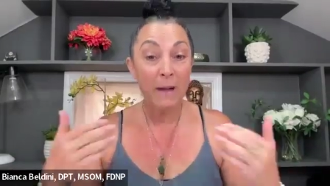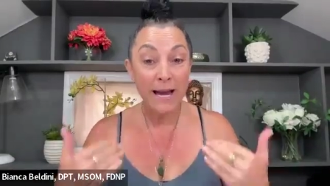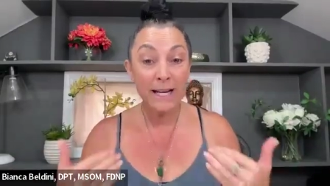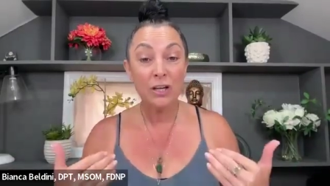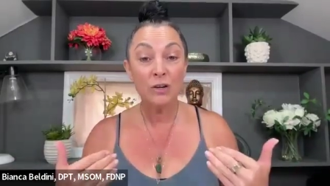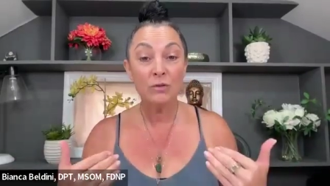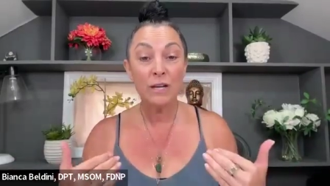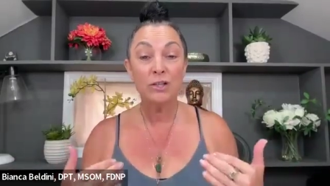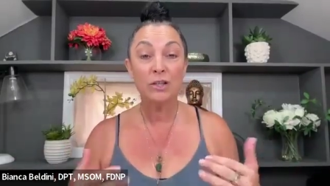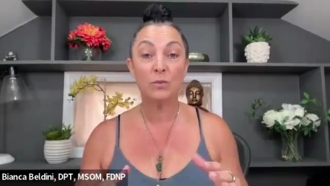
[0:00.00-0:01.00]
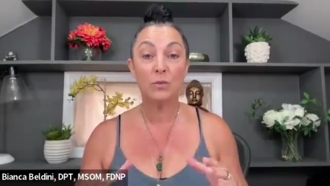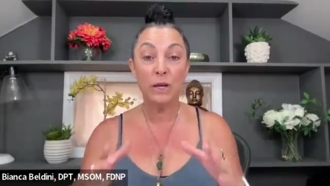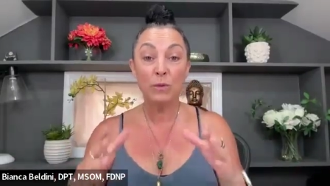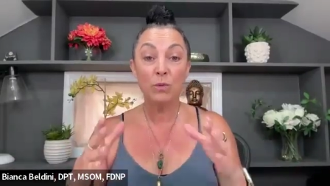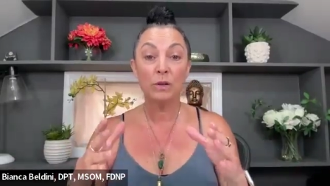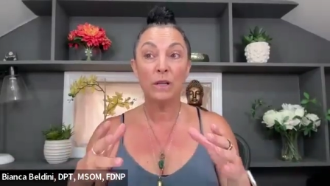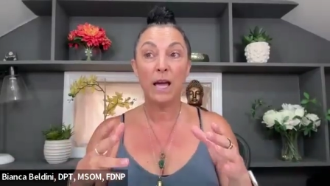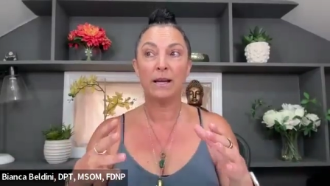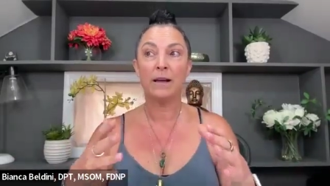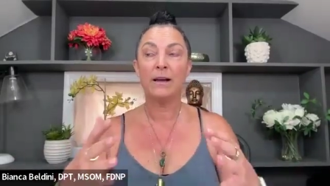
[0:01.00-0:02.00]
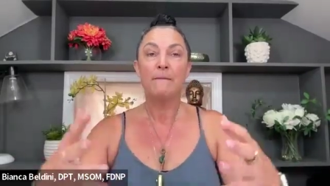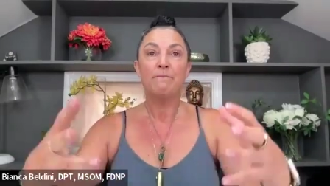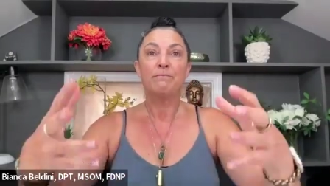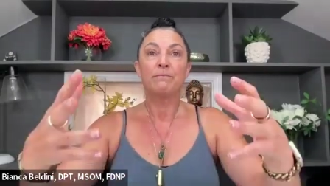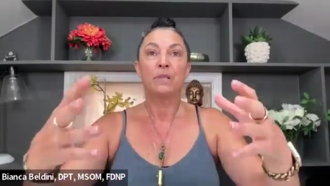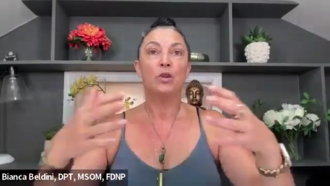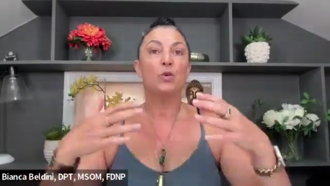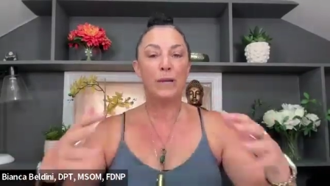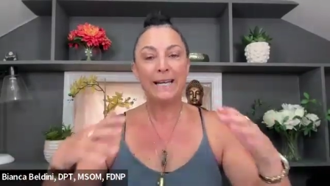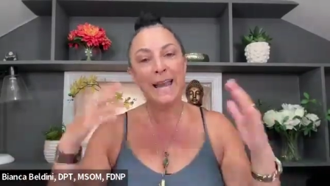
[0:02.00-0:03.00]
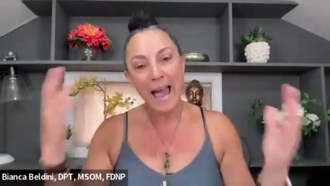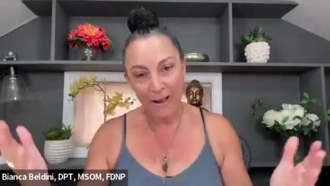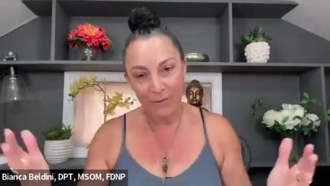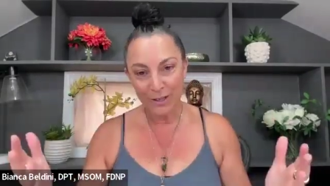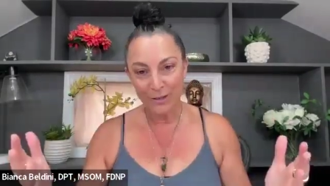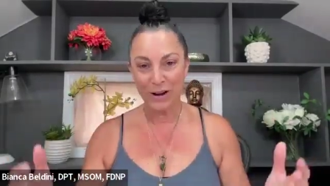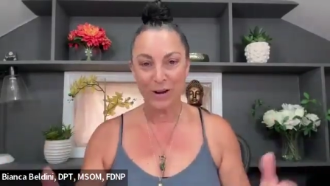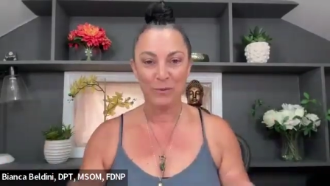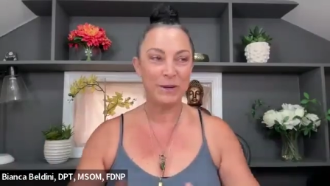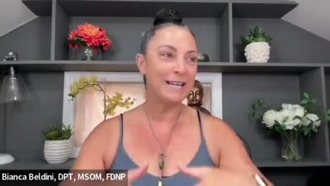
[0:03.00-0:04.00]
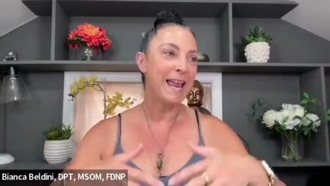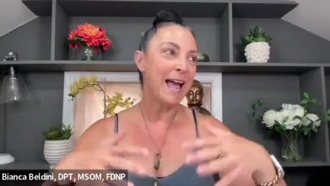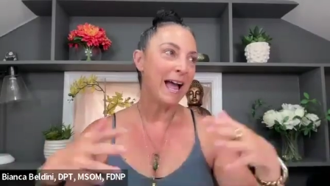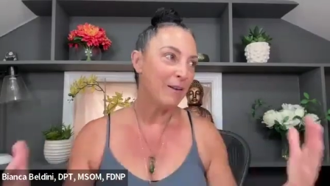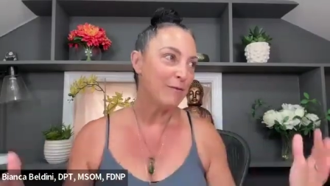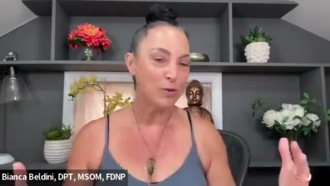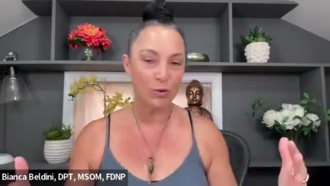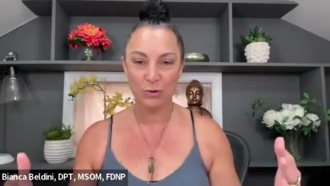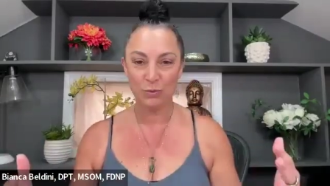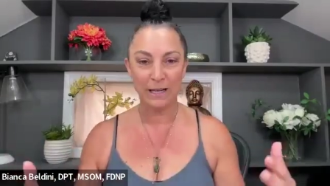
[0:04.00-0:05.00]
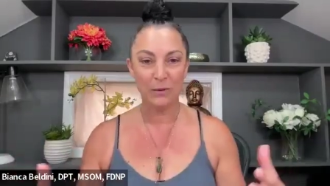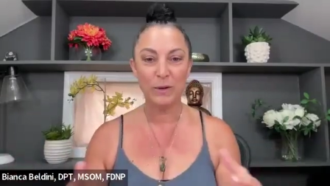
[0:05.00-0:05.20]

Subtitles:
In my generation, we were like, we didn't have the internet. We didn't have social media.